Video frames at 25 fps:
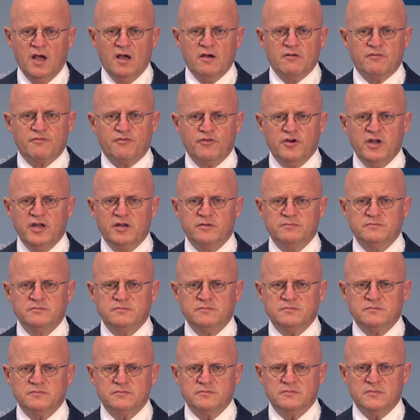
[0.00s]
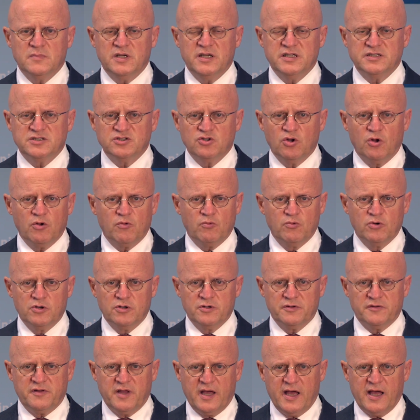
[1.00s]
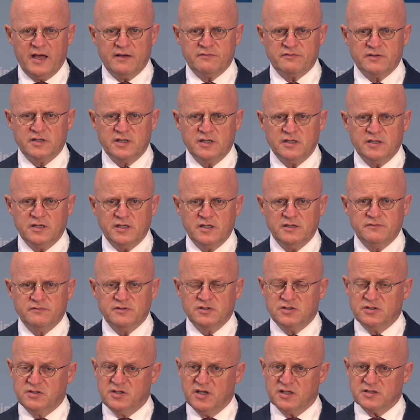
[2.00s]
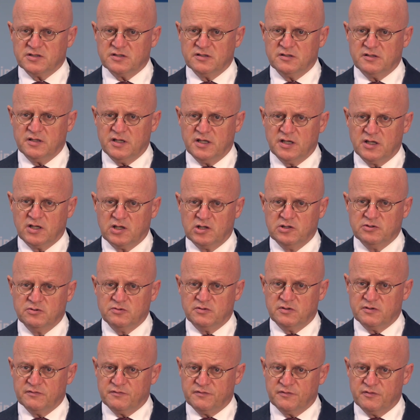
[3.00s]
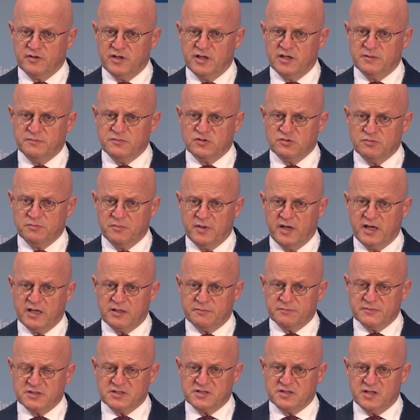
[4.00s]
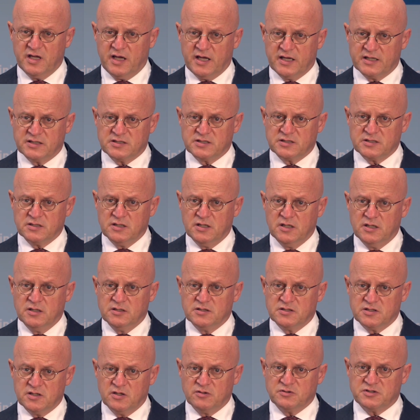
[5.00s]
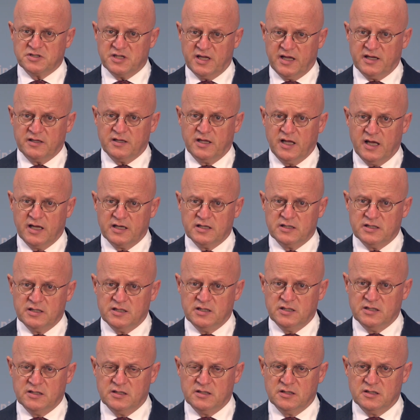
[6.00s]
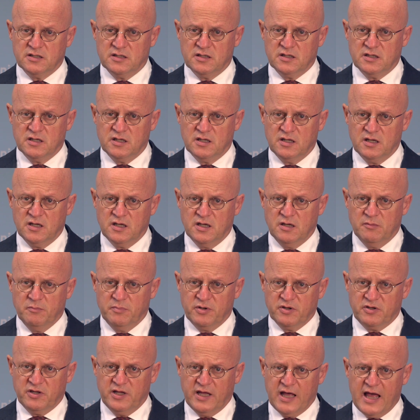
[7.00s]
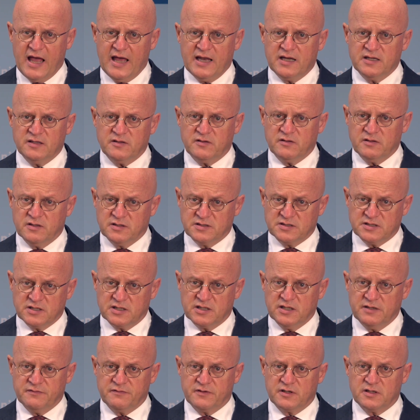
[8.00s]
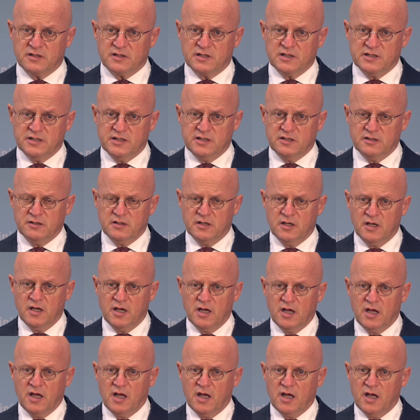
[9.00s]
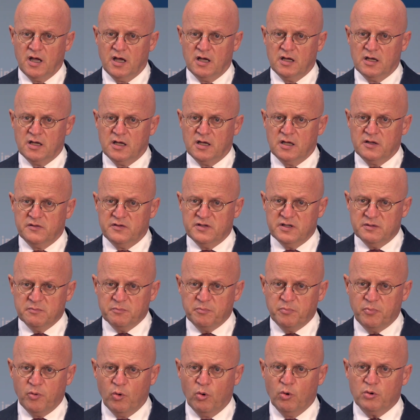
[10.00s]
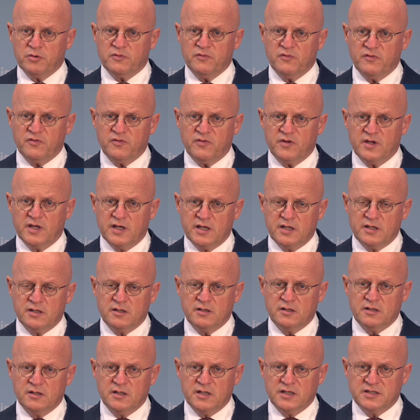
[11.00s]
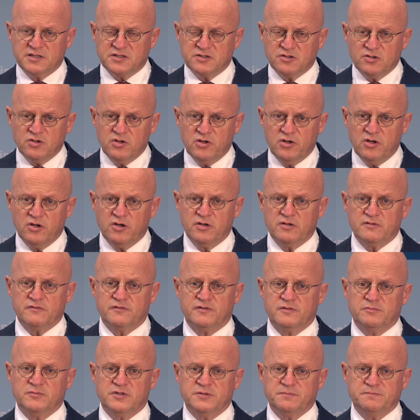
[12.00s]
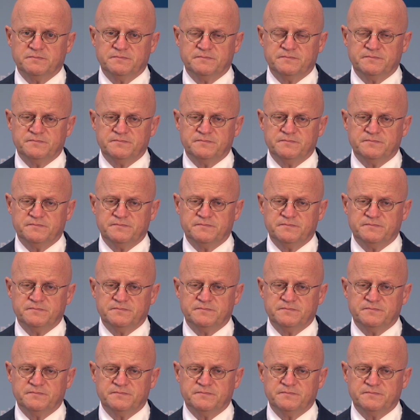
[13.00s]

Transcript: Freedom is not worth having if it doesn't include the freedom to make mistakes, so said Gandhi. But he added significantly, the important thing is to learn from them.